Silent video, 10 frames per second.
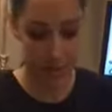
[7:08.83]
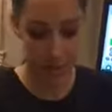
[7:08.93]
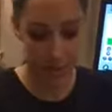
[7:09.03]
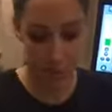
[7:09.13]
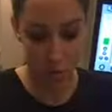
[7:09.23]
And
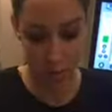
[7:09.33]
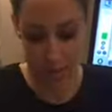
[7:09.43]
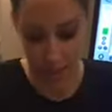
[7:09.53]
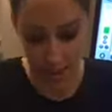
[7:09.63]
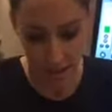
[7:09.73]
of course,
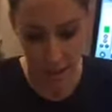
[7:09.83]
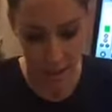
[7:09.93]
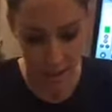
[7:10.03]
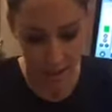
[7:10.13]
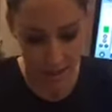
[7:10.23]
taking care of your
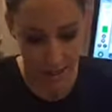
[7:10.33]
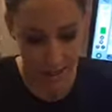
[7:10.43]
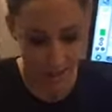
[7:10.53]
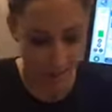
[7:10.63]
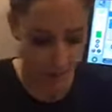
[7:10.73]

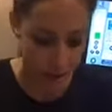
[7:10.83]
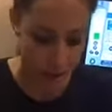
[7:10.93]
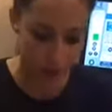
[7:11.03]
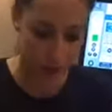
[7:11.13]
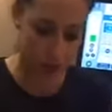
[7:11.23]
skin,
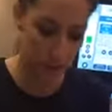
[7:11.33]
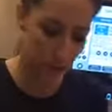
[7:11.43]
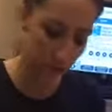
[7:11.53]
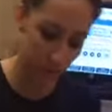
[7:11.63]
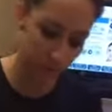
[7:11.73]
using
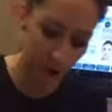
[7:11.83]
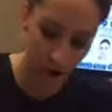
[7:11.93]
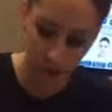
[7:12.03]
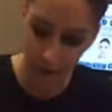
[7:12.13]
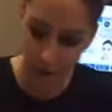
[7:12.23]
good
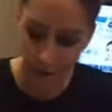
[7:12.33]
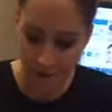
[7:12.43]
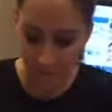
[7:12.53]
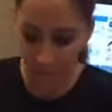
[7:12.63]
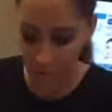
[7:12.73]
products at home
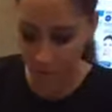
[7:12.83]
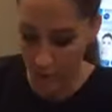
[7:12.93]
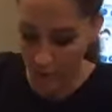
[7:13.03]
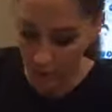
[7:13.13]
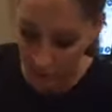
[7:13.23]
is
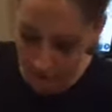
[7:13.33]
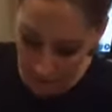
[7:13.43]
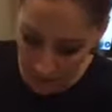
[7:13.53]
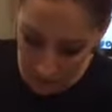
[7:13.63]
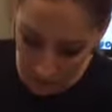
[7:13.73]
important to
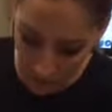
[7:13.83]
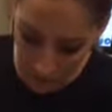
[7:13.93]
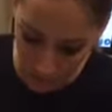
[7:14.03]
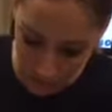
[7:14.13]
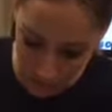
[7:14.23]
keep your
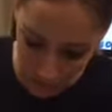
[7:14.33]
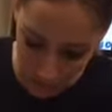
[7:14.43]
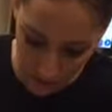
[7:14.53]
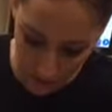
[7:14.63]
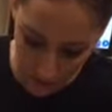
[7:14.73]
results
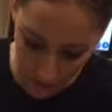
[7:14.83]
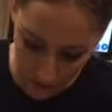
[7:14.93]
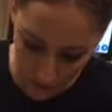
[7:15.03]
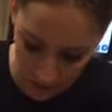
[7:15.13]
going.